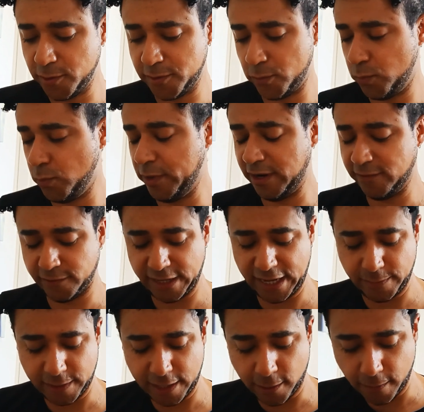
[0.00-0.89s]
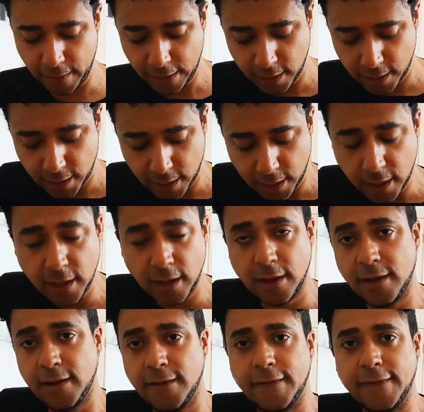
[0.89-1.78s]
with whatever name now
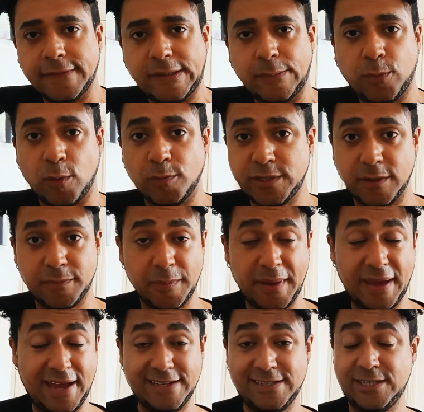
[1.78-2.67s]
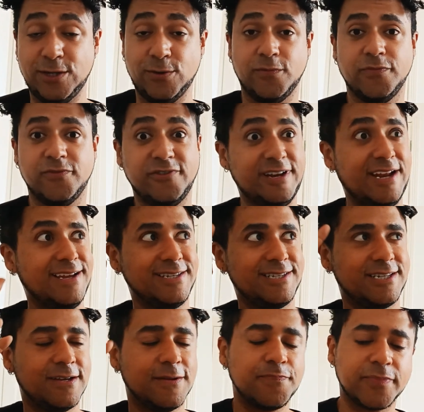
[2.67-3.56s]
that popped up in my head. So
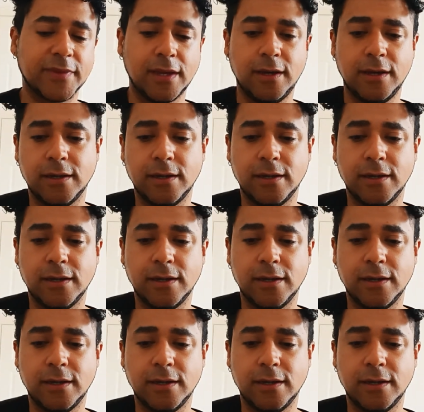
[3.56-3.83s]
Vanessa